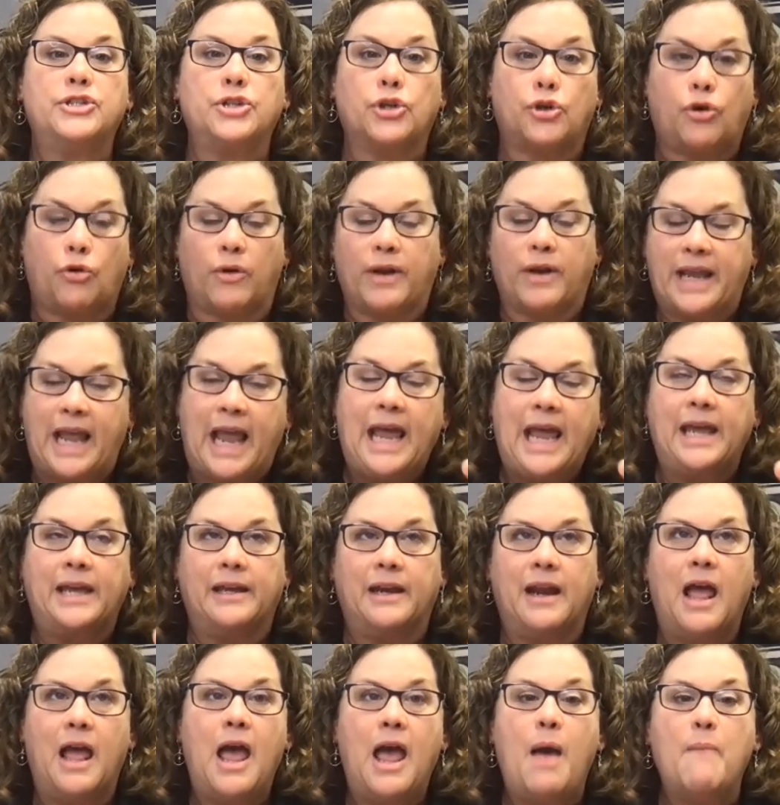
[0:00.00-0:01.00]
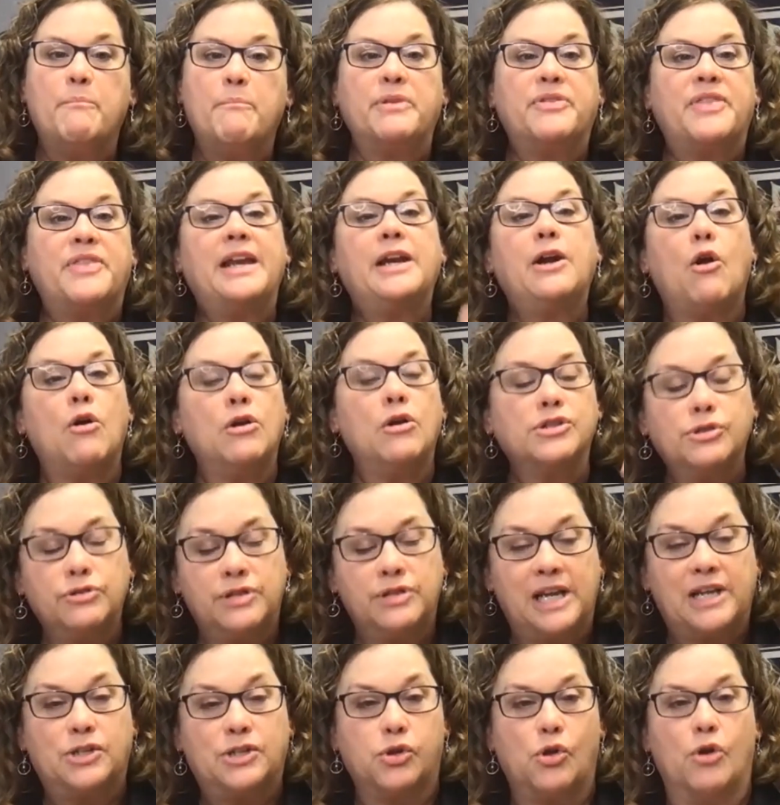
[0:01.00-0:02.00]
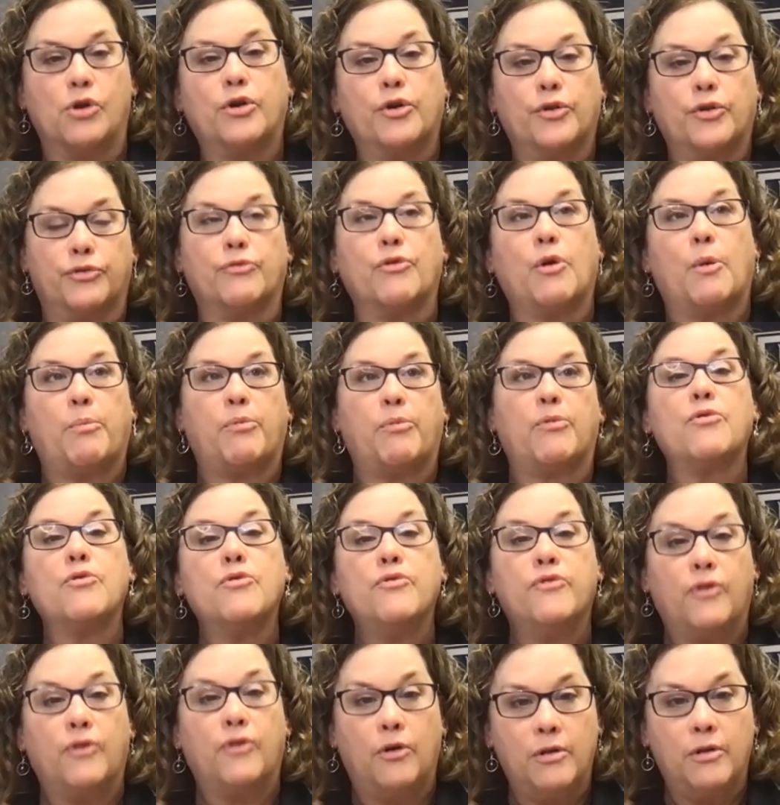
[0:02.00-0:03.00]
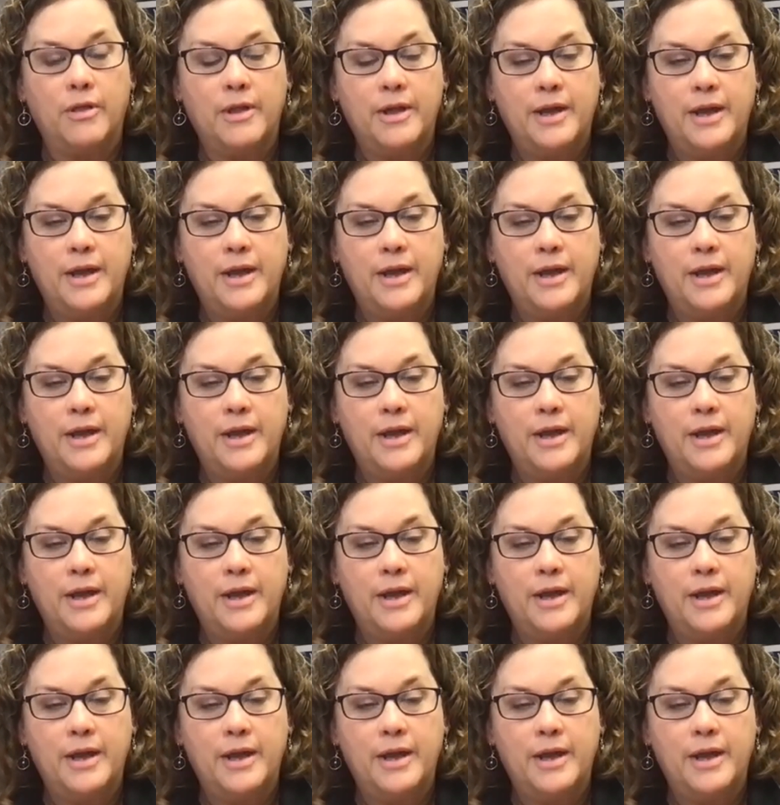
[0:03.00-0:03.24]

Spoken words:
to create, but then it also takes longer through approval,